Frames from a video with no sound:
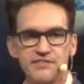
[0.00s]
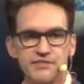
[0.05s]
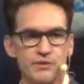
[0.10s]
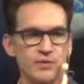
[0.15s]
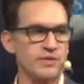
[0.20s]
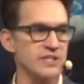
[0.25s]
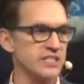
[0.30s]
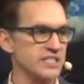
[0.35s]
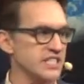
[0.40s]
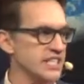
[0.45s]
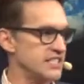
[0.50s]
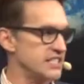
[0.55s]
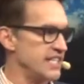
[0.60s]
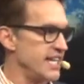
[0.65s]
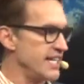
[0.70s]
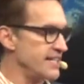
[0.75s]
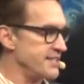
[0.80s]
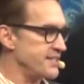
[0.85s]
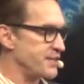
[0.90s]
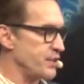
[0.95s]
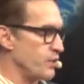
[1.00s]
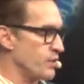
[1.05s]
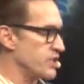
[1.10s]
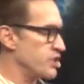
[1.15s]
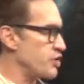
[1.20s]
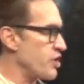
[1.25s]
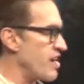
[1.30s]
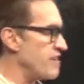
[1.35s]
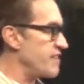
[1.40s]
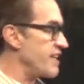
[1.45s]
for success or
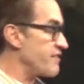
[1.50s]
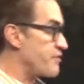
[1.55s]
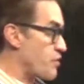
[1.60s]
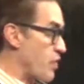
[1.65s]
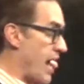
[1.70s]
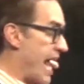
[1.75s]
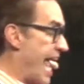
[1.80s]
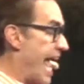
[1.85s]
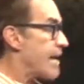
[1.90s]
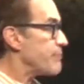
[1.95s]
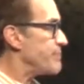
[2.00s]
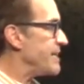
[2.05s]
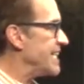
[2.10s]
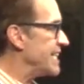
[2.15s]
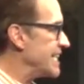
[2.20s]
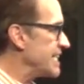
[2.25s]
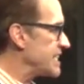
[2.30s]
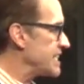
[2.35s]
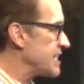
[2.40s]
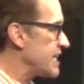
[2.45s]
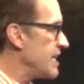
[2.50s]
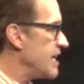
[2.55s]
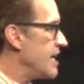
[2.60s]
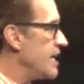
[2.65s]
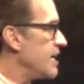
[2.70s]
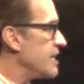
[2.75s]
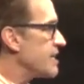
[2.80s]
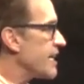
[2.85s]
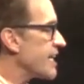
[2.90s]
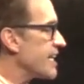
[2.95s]
striving for happiness
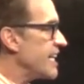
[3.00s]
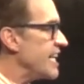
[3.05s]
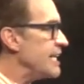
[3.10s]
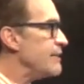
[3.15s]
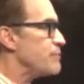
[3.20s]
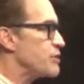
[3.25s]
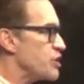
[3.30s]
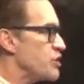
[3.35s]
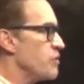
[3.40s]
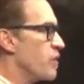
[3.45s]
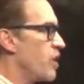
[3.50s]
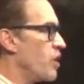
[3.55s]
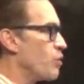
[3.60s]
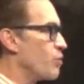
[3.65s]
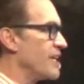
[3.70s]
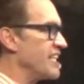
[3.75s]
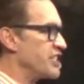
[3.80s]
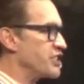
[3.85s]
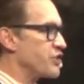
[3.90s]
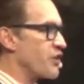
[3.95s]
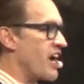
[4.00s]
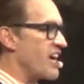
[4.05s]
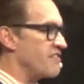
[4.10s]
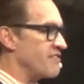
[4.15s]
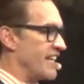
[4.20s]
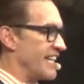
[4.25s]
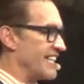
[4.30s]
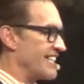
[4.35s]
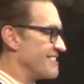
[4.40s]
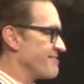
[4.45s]
that keeps you always
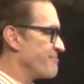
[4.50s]
striving